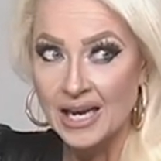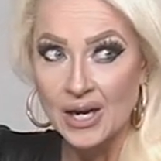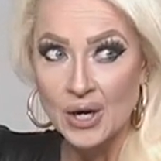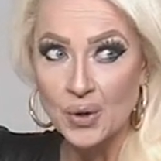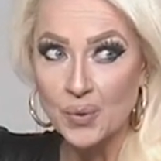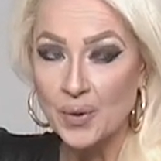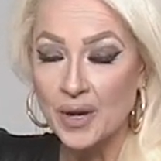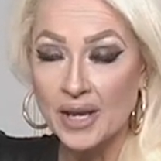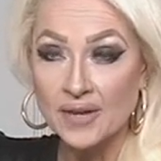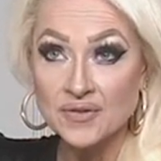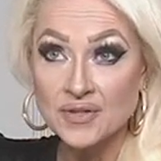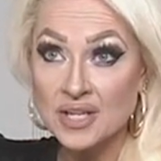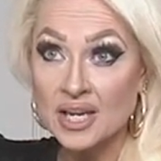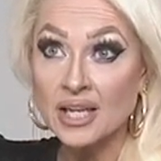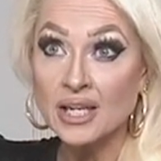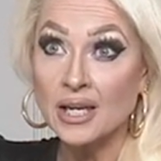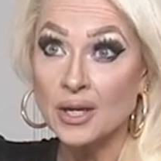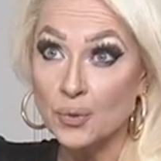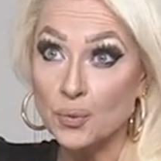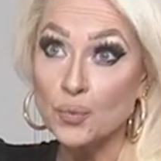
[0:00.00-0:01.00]
we have seen
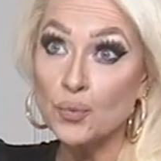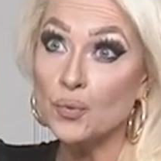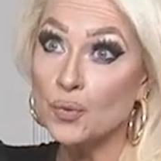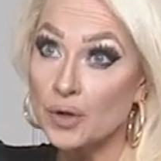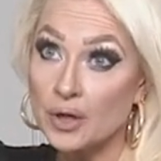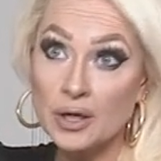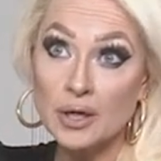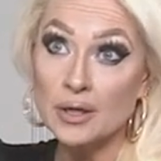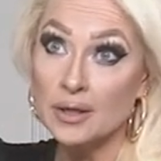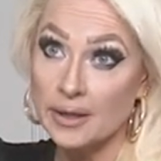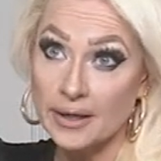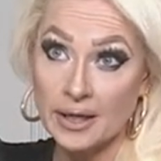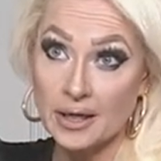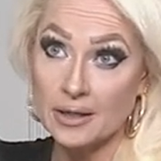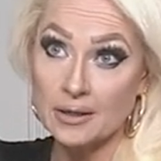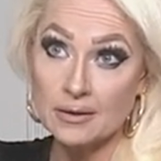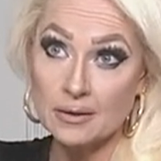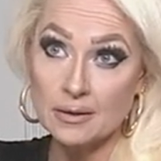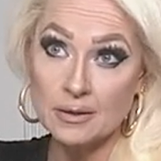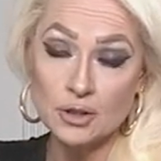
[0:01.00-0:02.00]
it really,
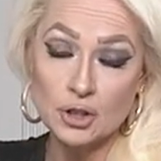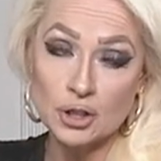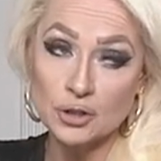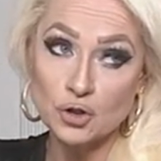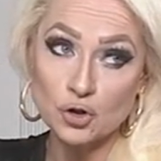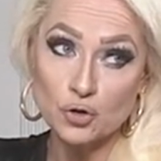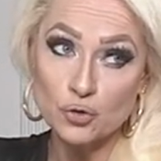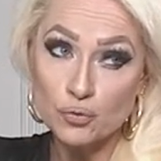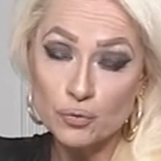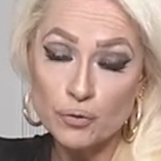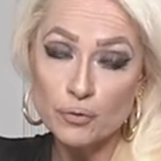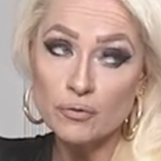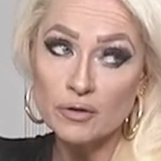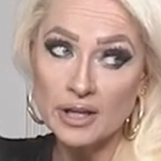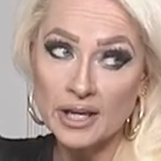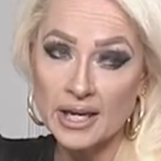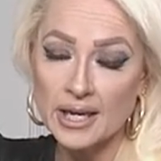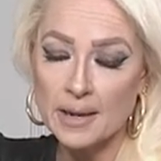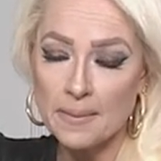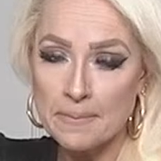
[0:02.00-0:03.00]
just
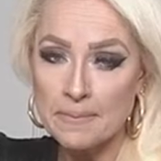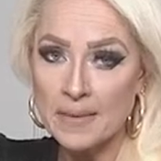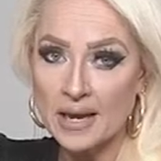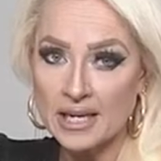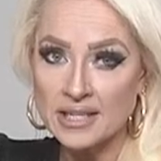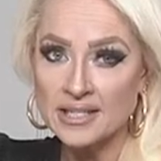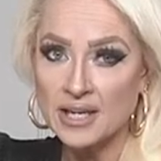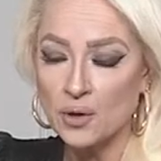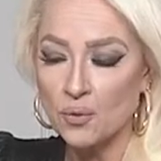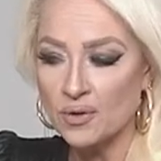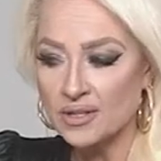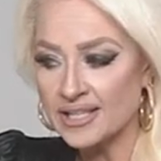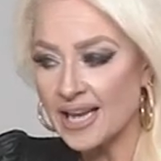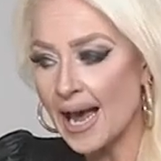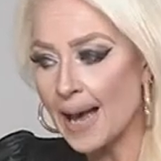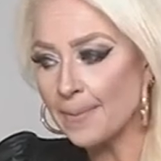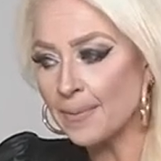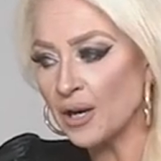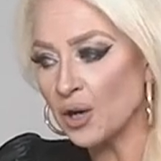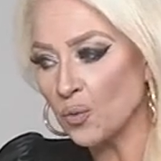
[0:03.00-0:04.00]
truly amazing what's
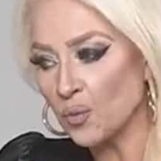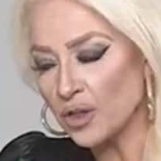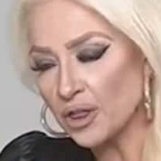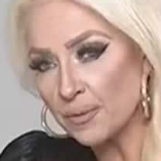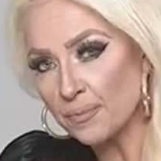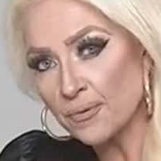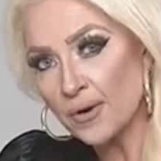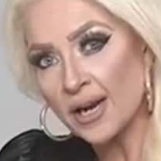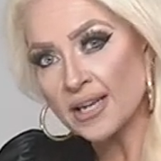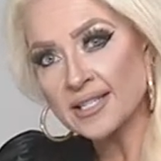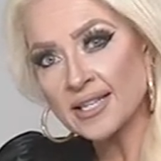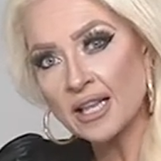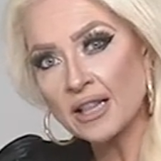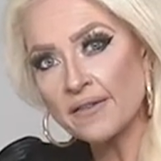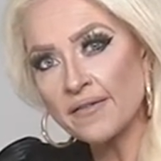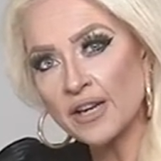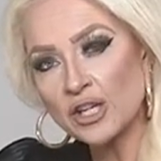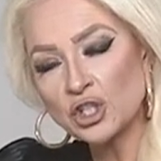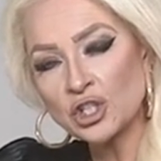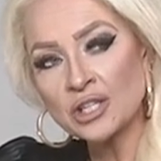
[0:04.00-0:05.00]
happening with the price
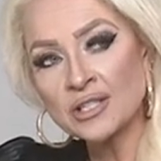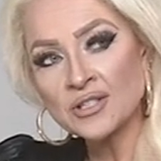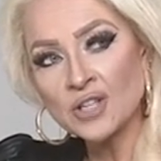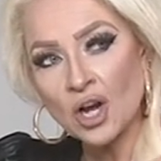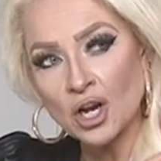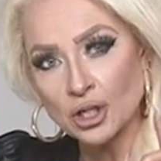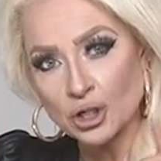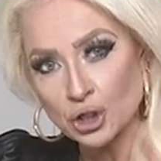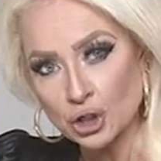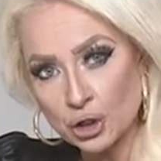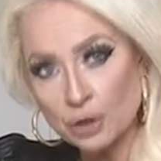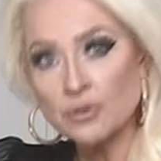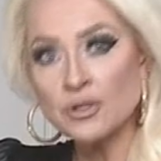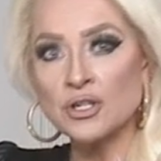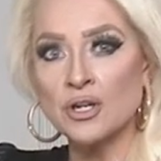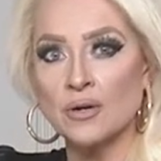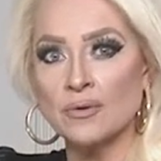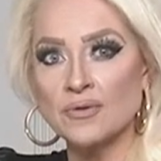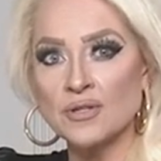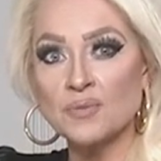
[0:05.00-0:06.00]
elevations on two
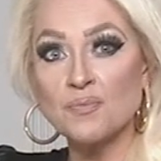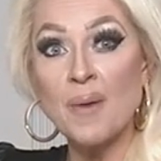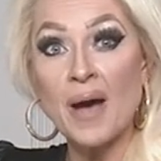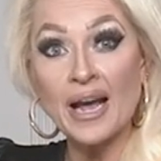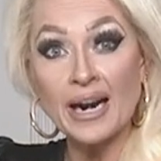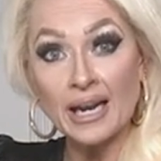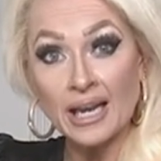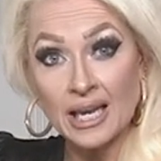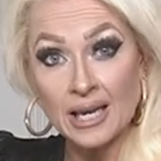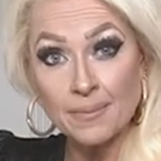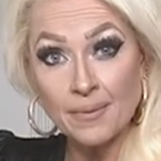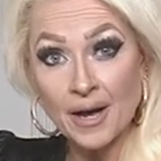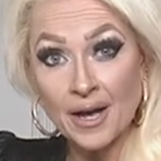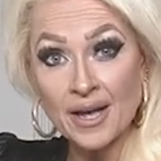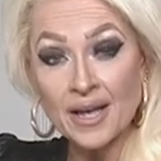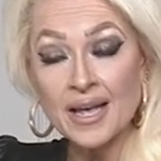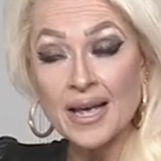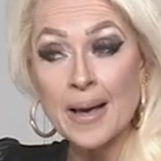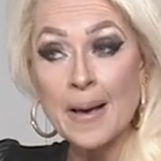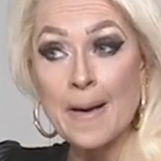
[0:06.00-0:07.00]
stones, Paraíba,
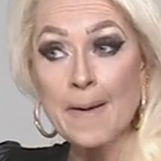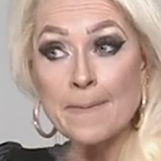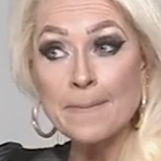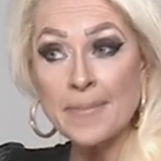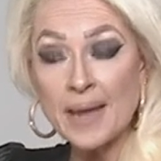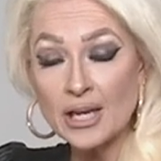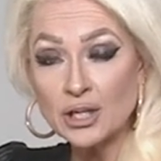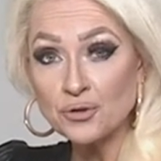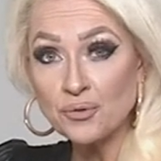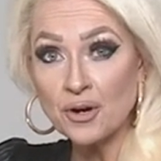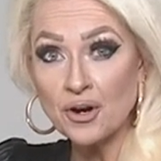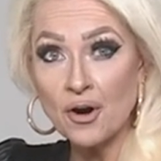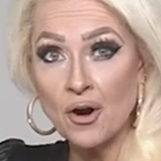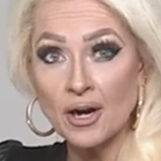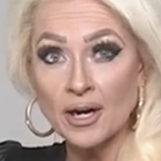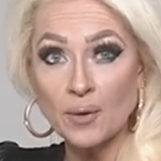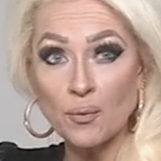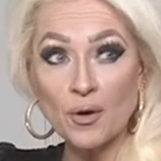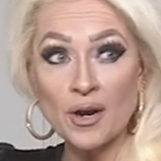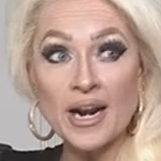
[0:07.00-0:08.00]
Mandarin
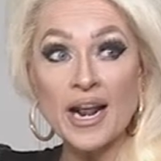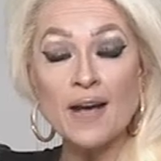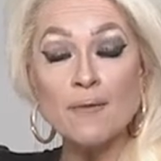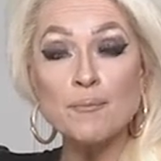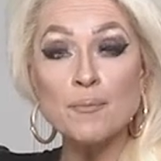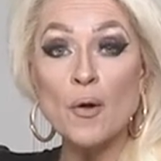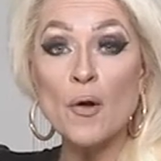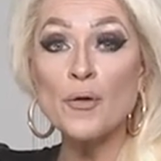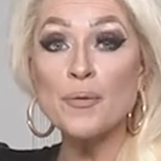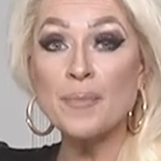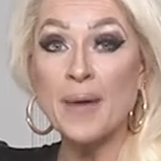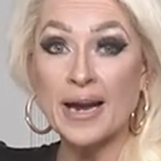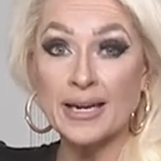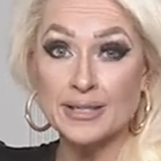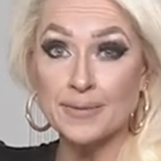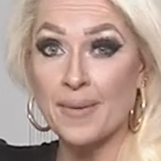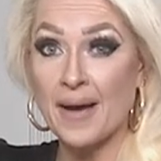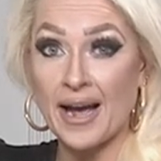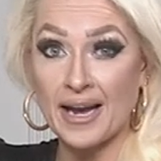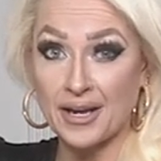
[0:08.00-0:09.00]
Garnet. We're gonna have both back to
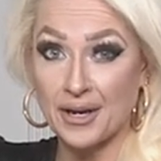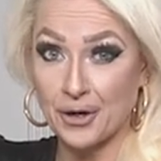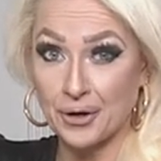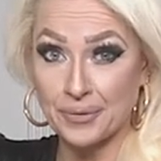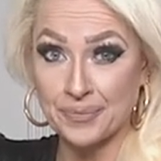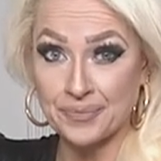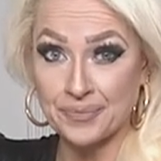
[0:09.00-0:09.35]
back here.